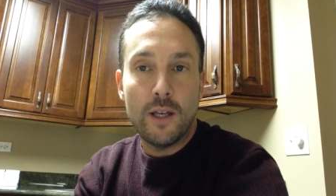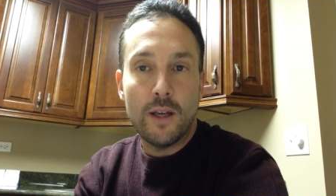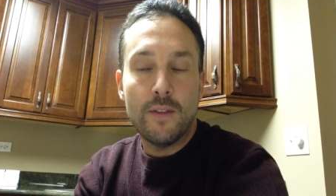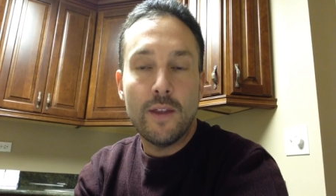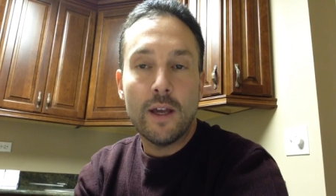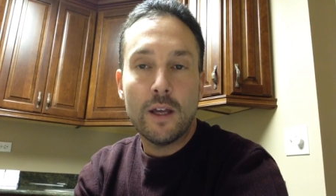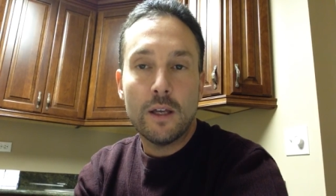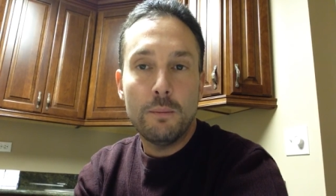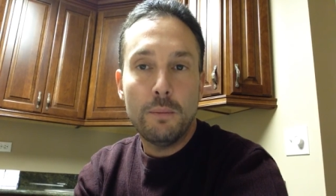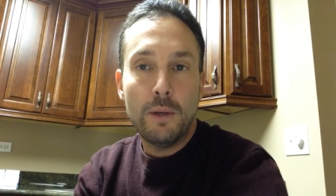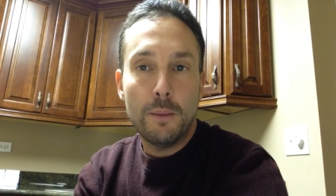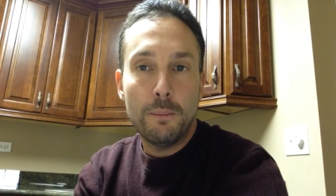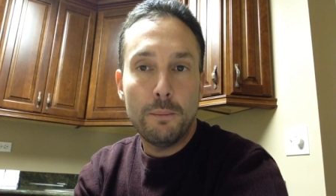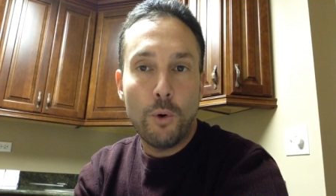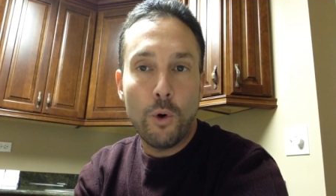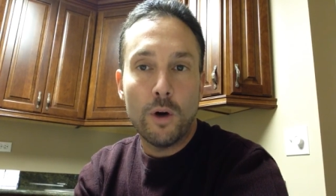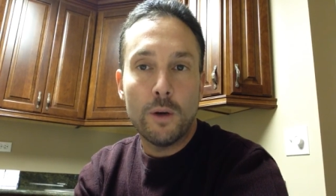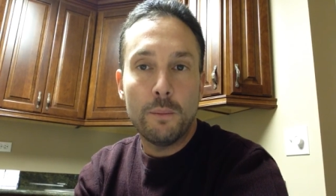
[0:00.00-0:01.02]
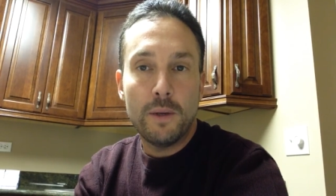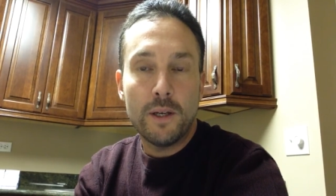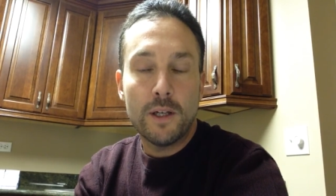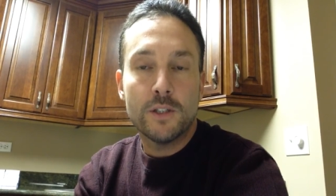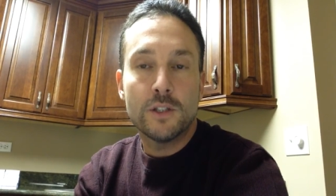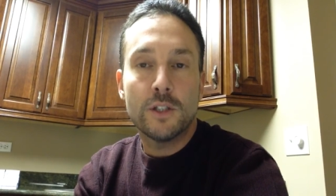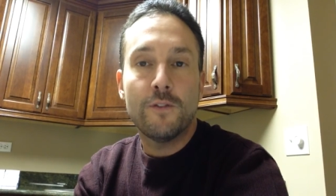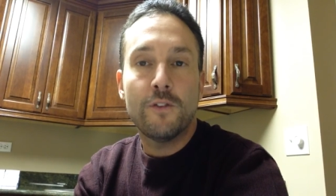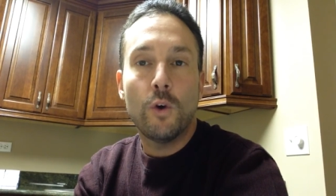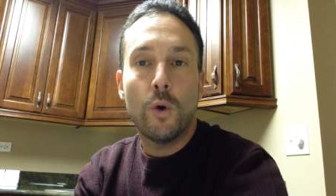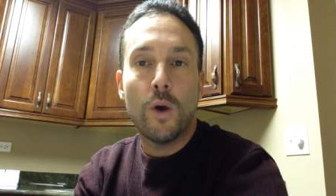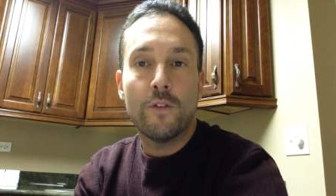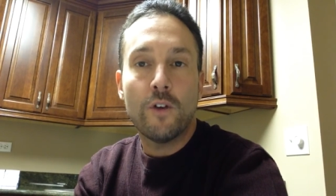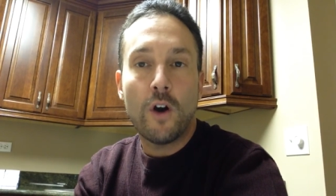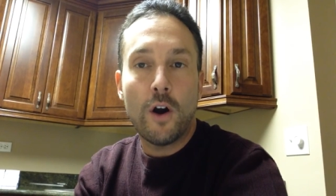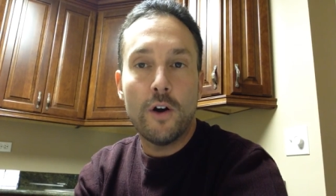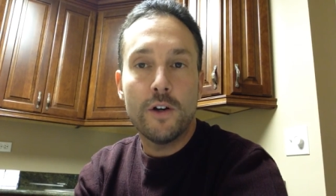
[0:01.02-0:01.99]
And that can be important because if you
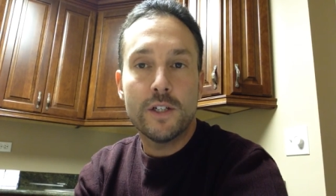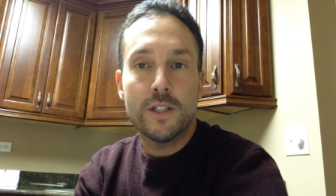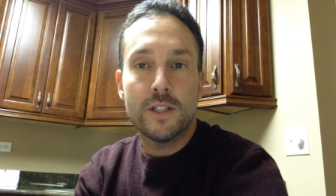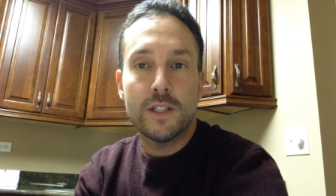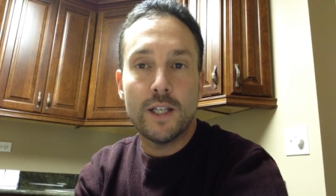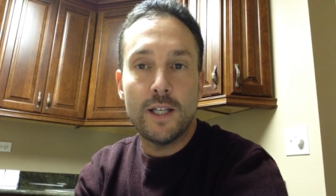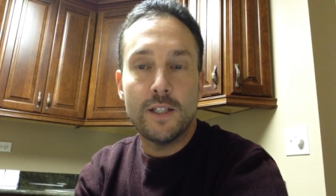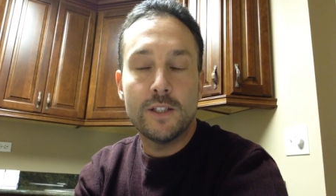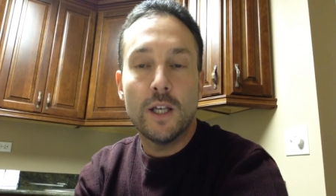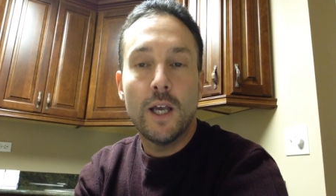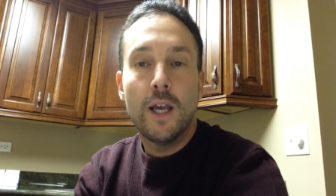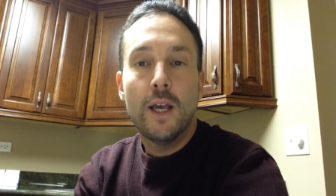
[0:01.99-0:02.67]
have heart disease